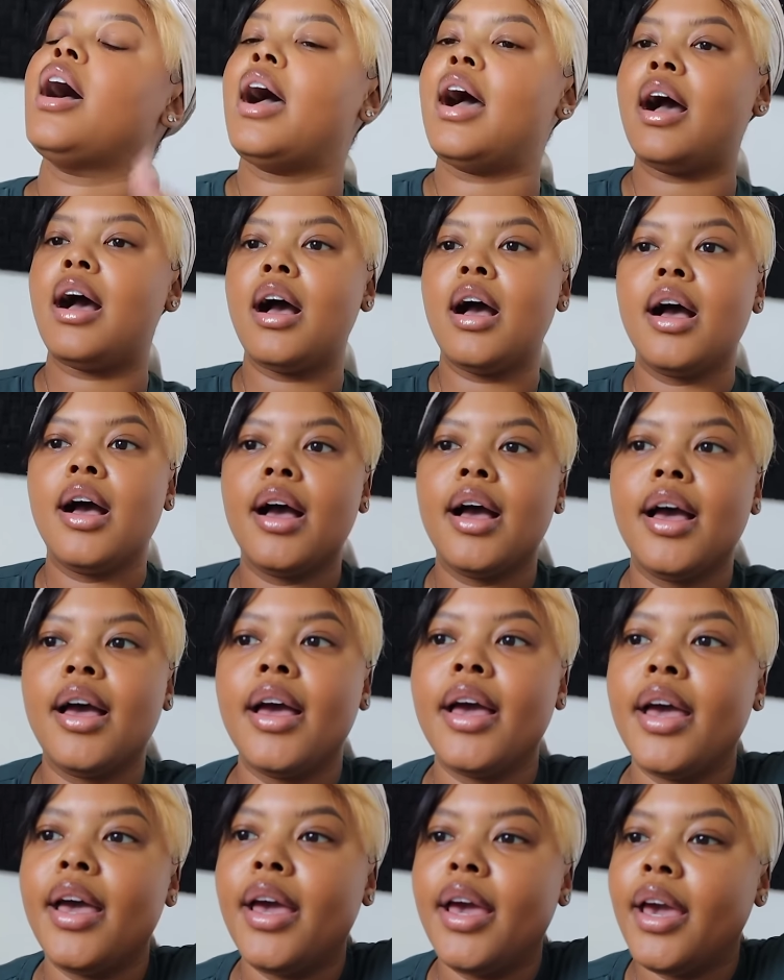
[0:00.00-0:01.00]

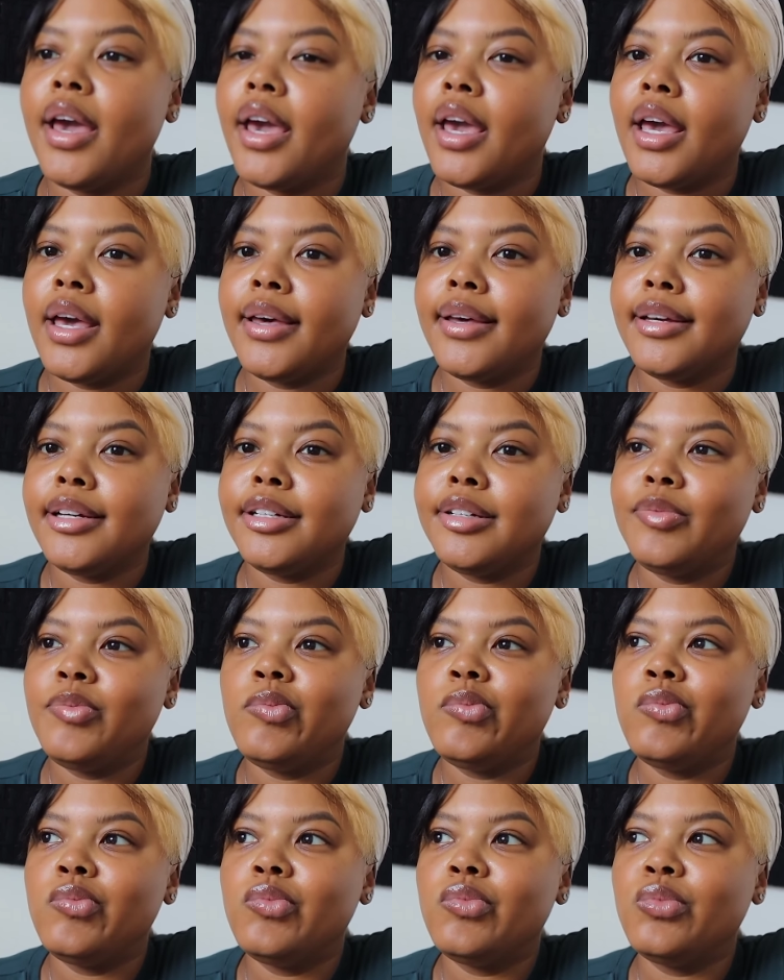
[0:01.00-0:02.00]
I
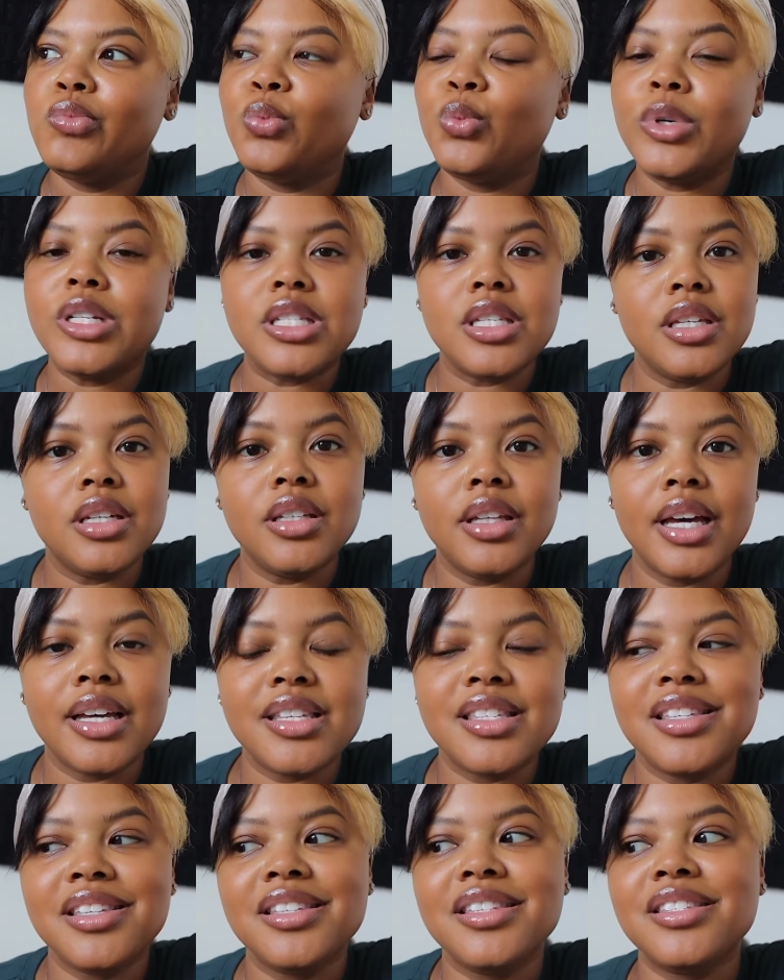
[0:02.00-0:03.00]
went to the
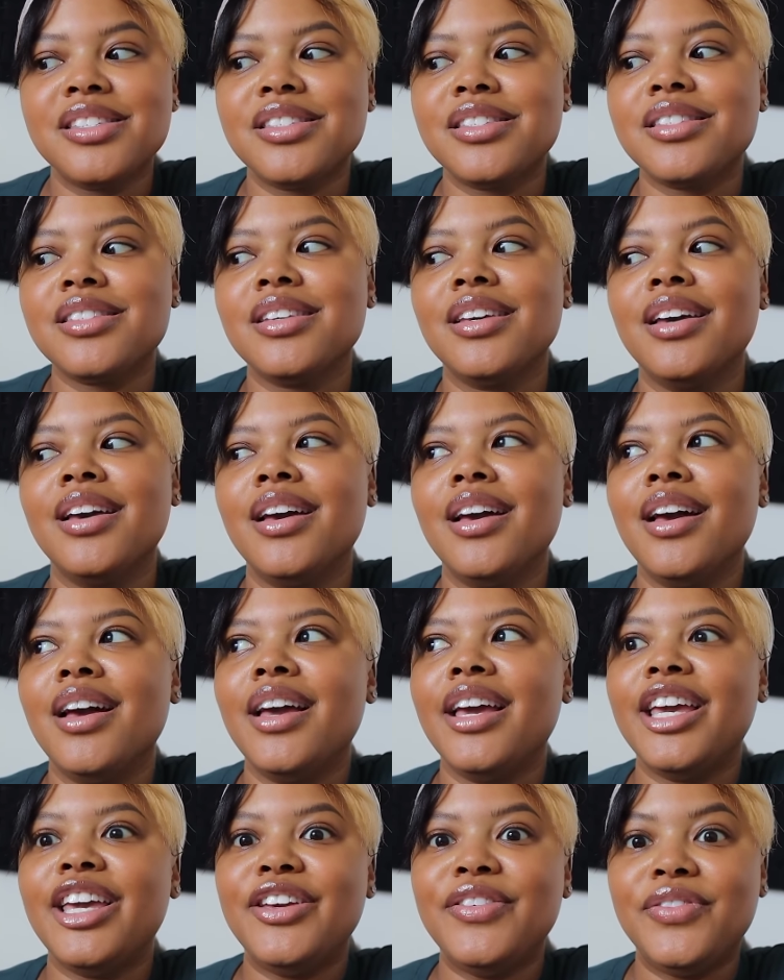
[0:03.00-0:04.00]
Lexus
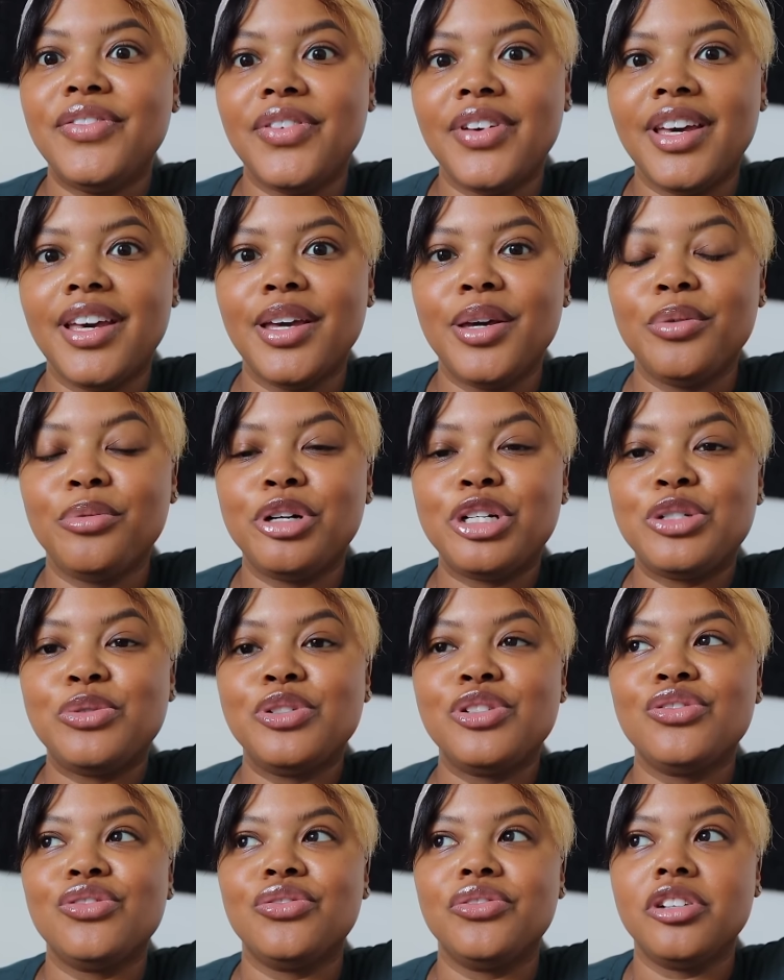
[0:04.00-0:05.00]
event, which
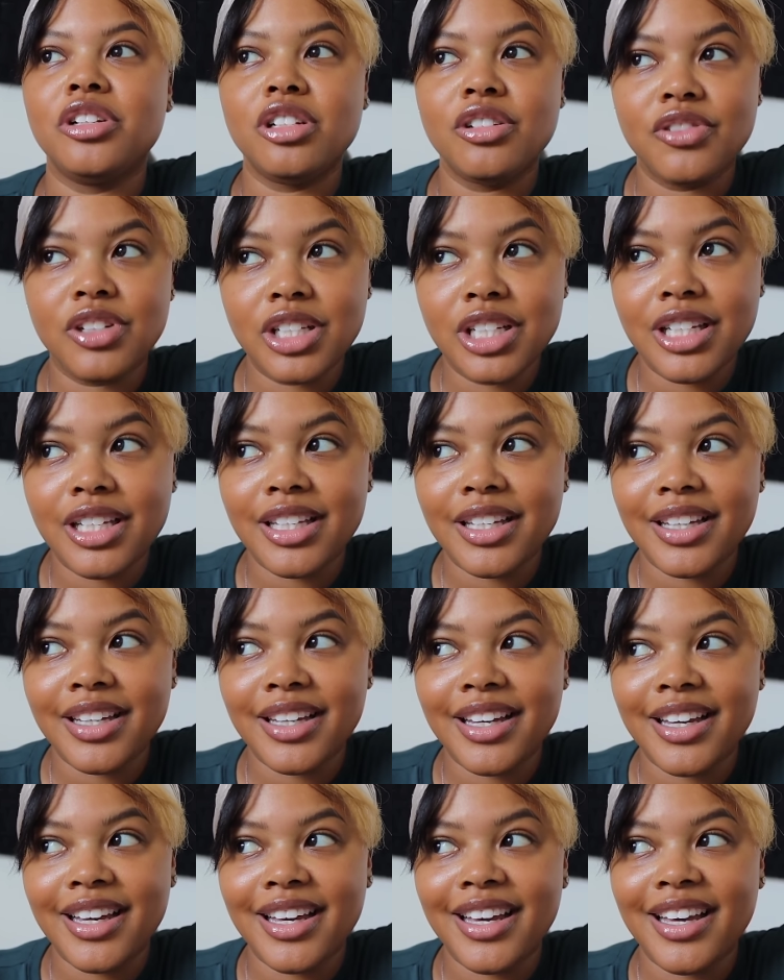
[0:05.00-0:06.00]
was really, really
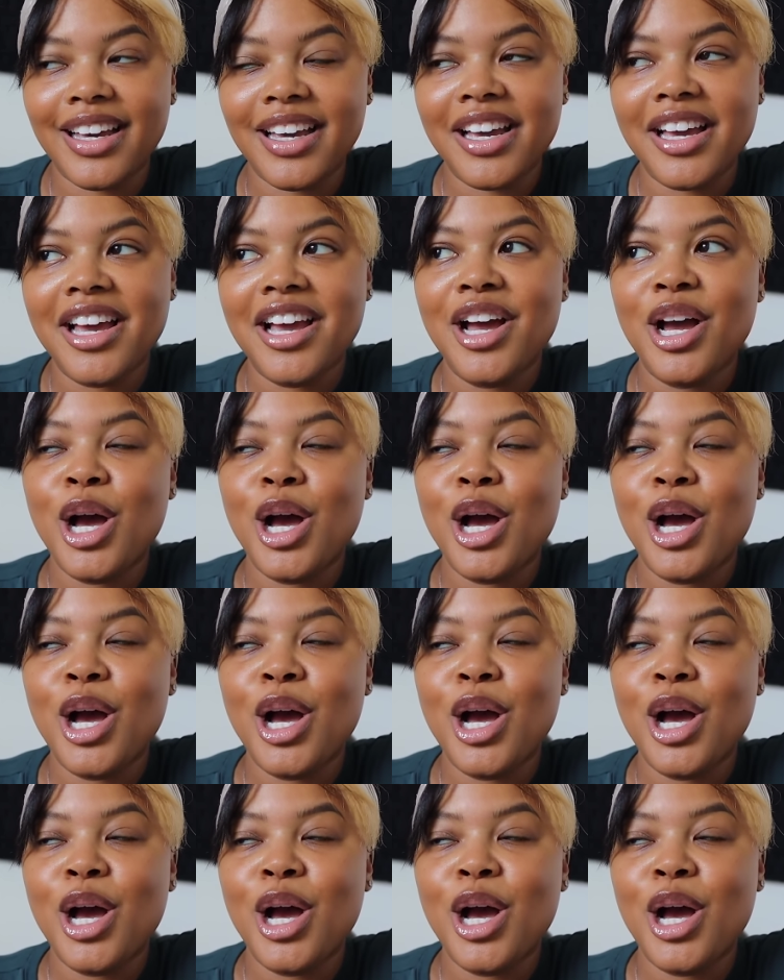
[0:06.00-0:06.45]
good.